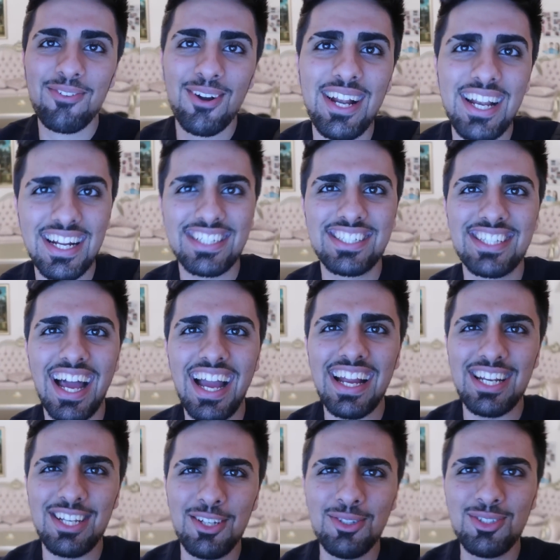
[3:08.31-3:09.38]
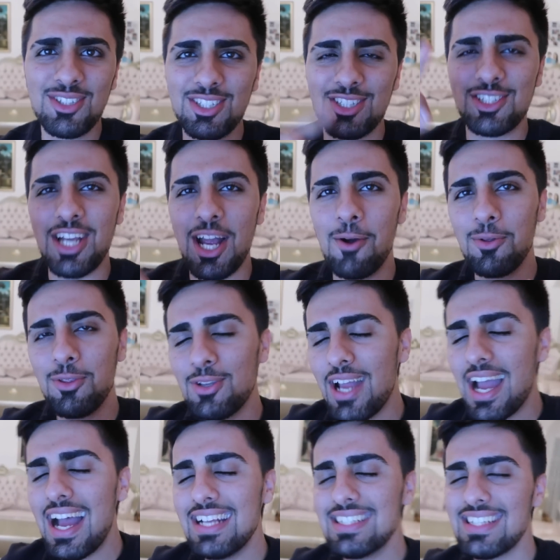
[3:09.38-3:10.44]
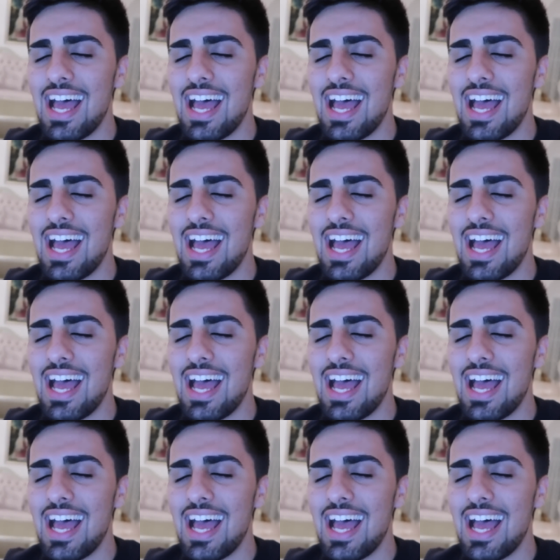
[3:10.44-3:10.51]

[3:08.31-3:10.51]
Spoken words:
really exciting news to share with you guys.